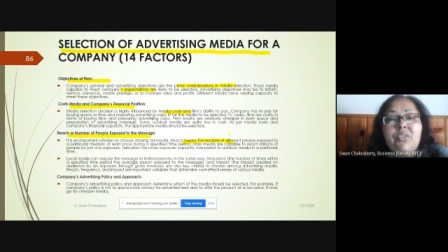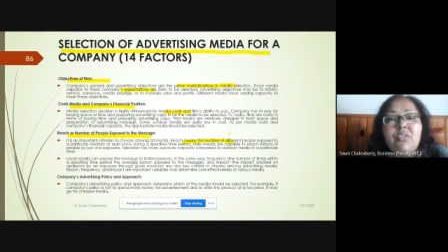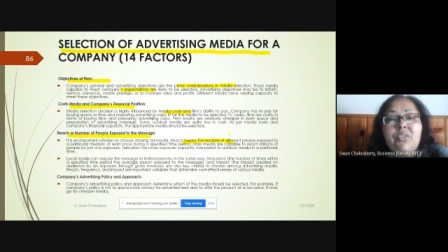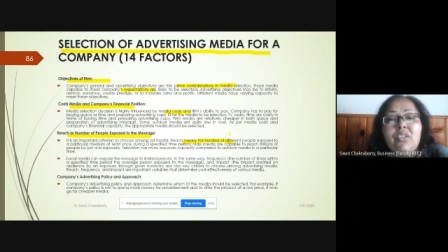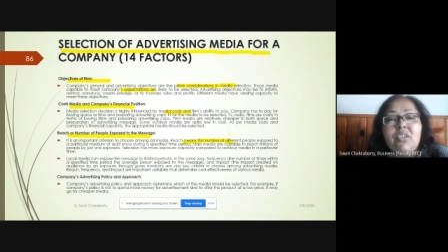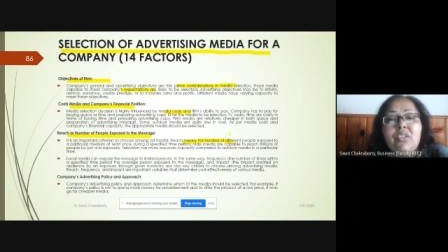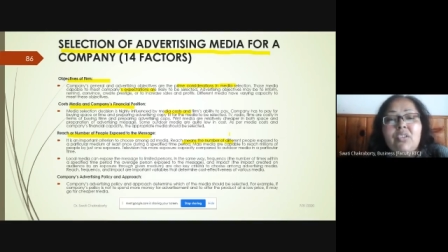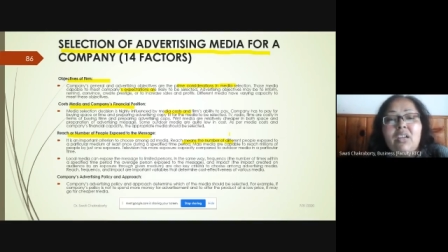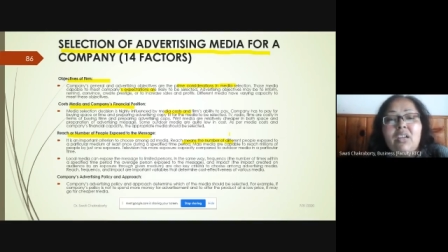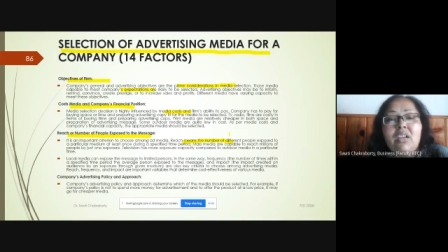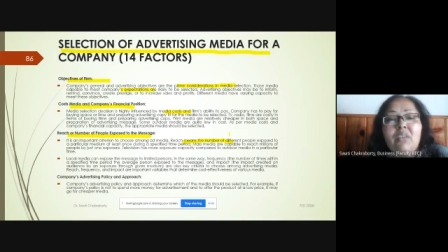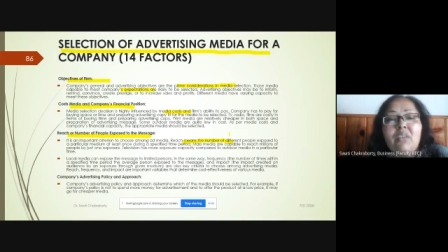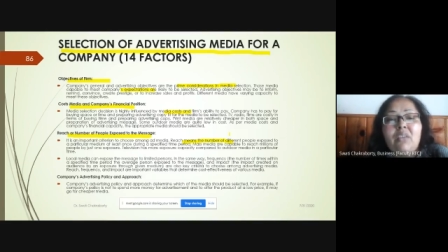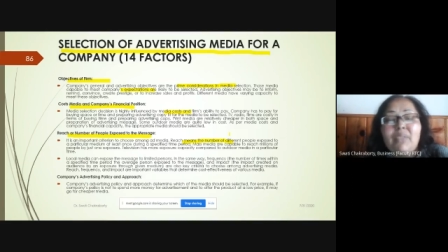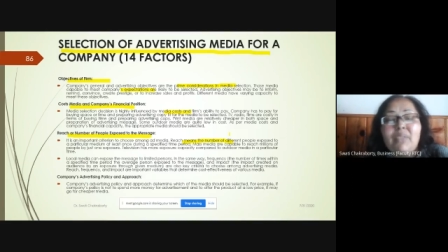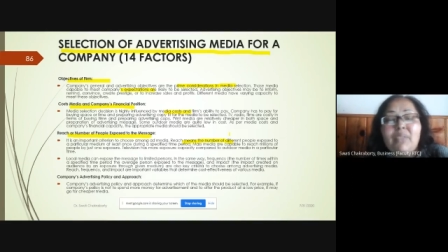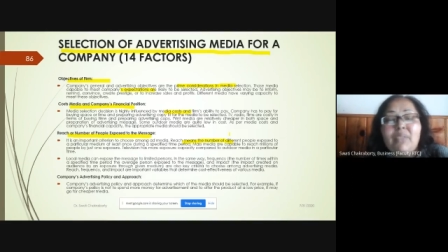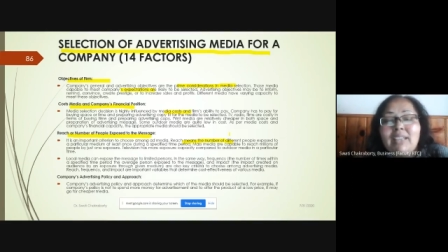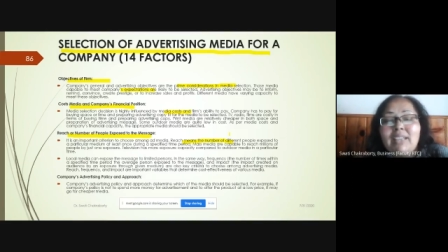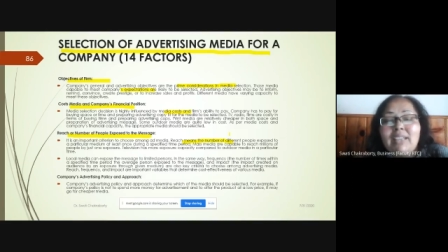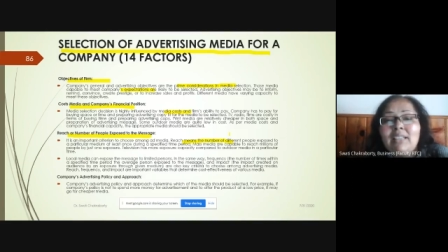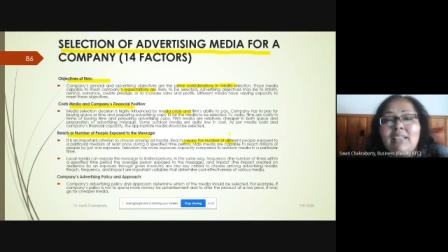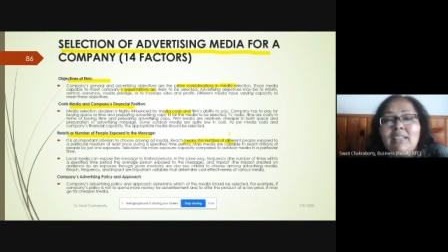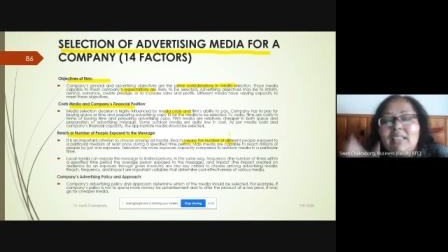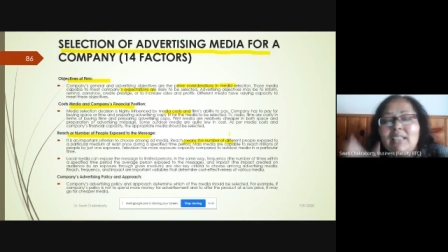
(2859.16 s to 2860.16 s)
within
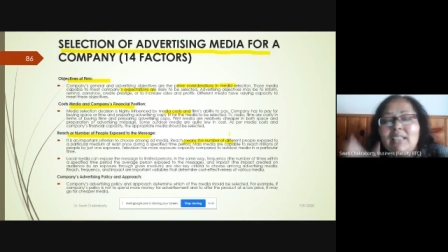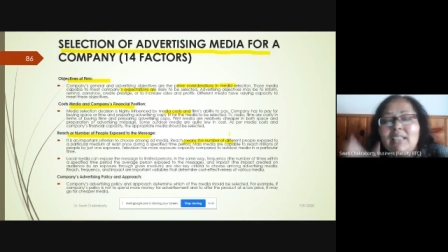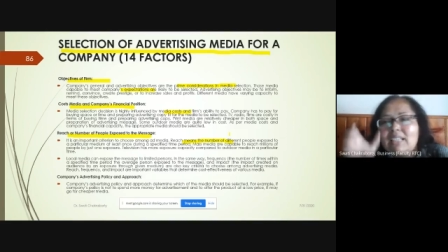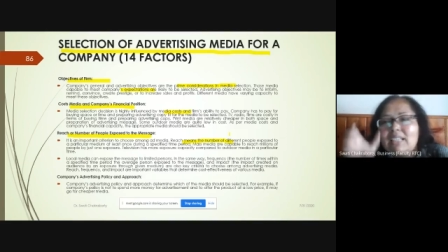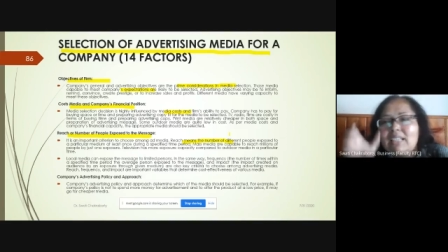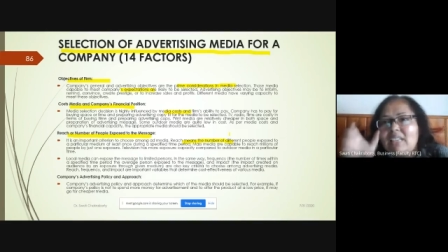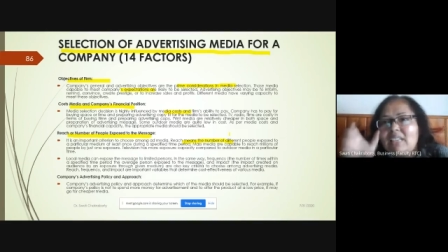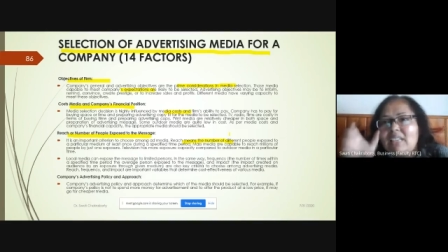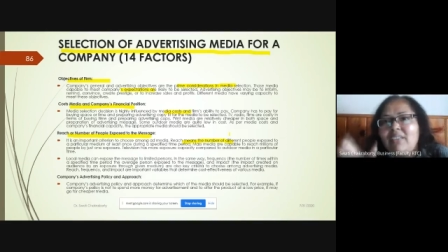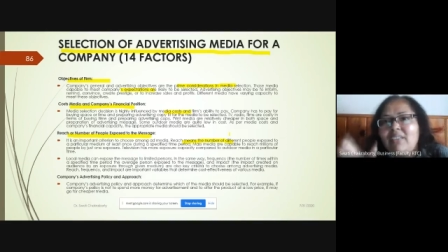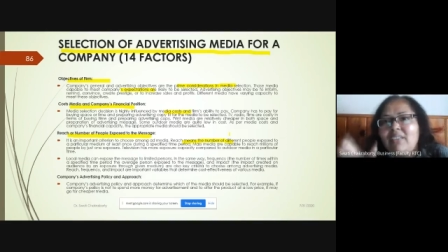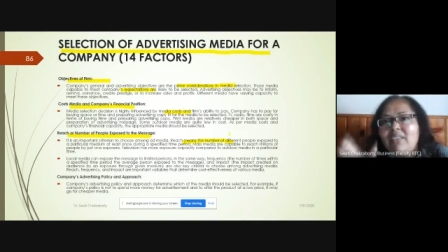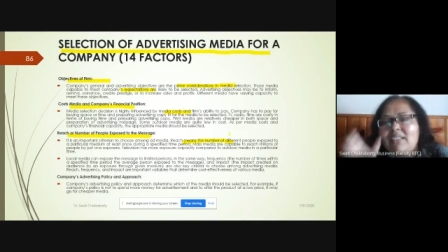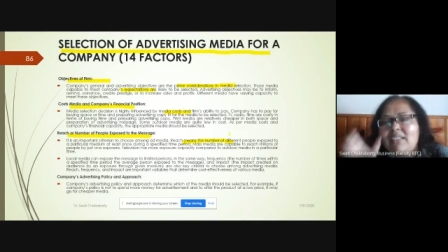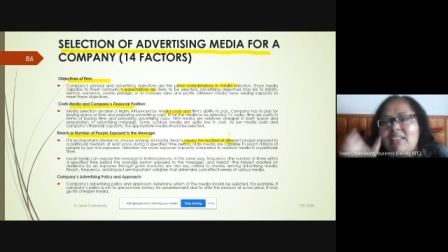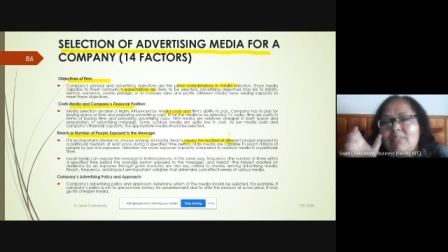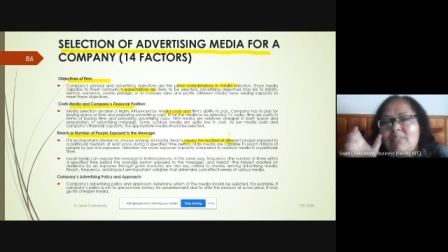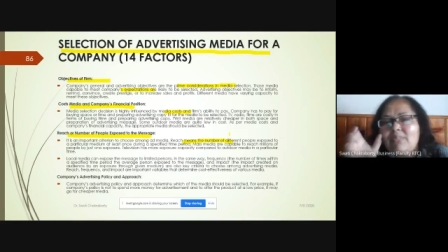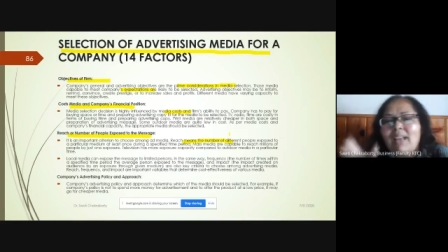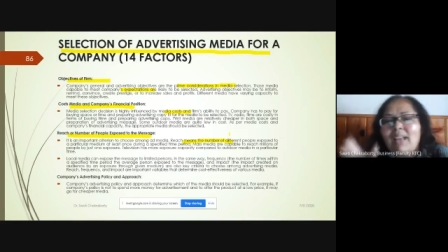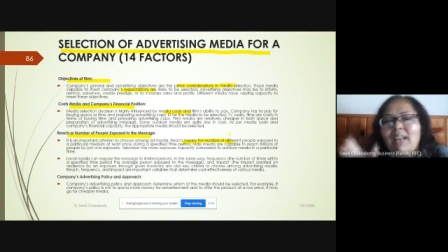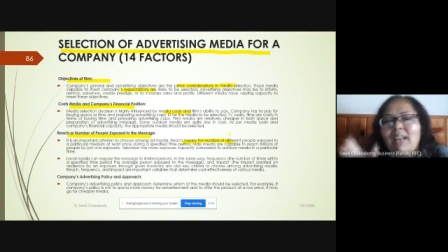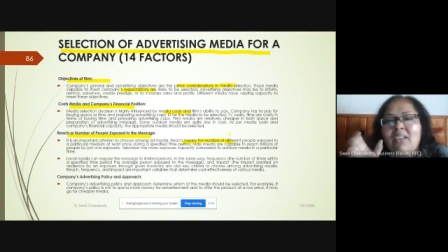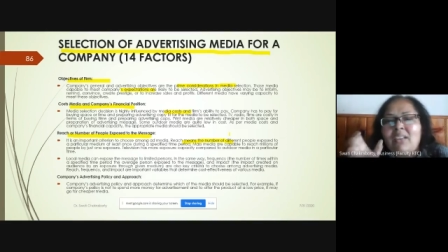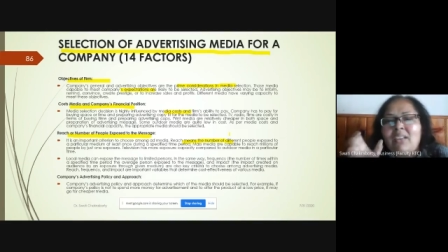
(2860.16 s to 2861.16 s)
the given span
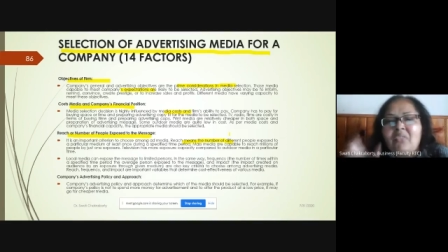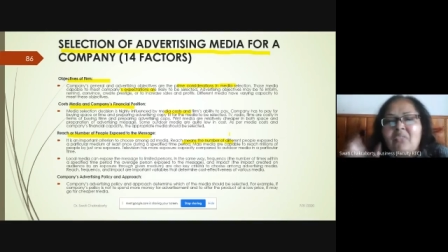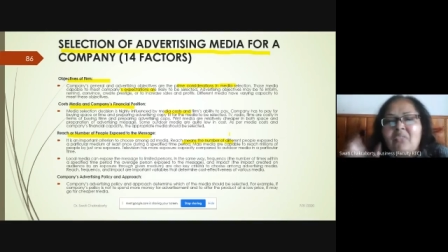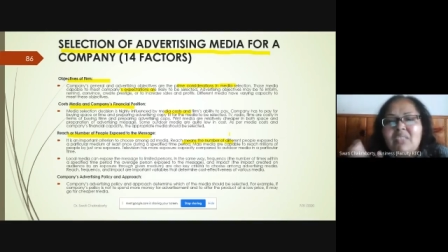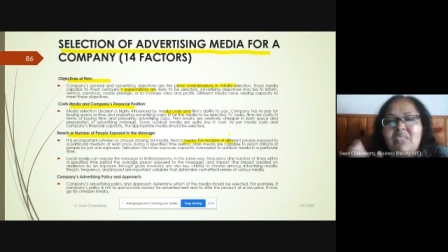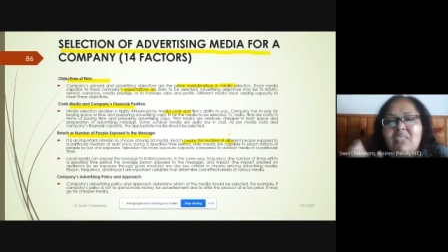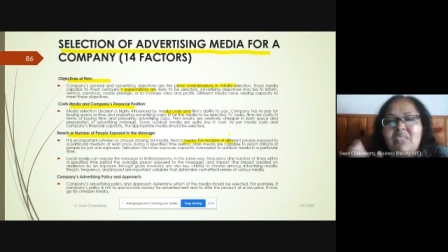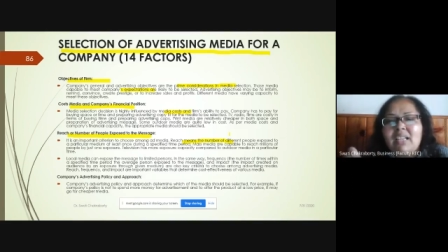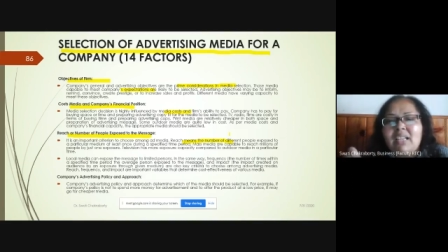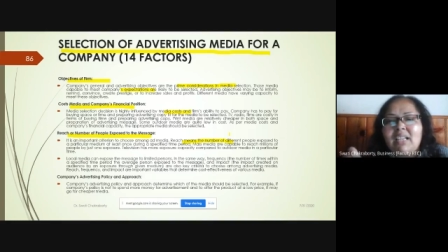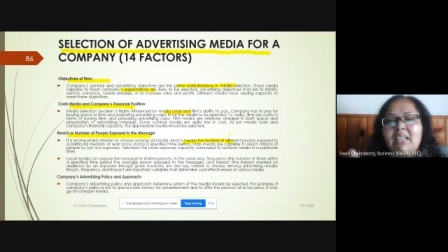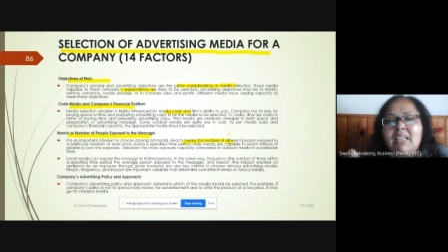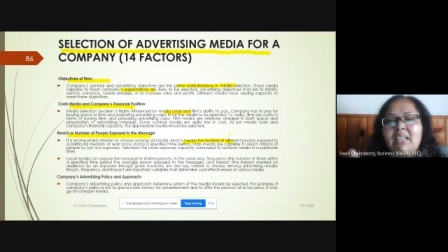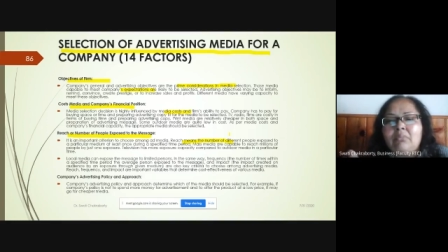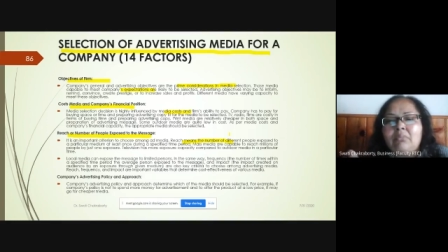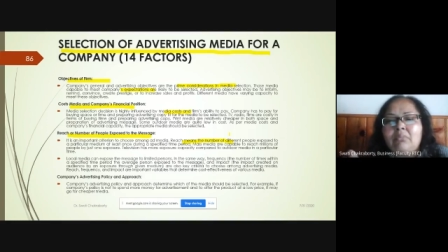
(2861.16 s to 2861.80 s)
of time.